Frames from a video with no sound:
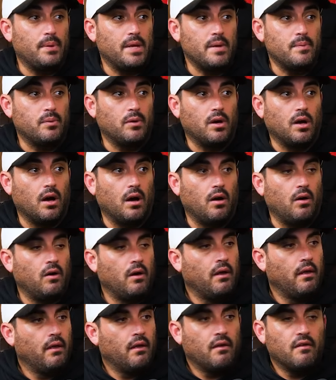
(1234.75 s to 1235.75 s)
people go,
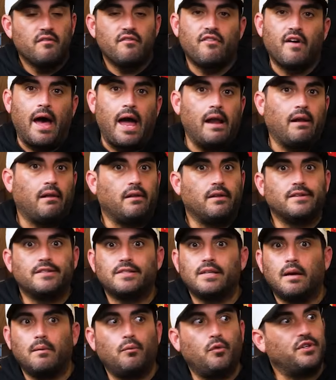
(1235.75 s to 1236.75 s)
finally
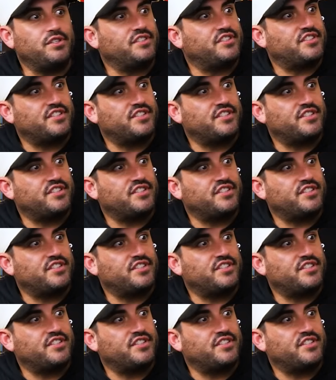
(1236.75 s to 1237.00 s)
someone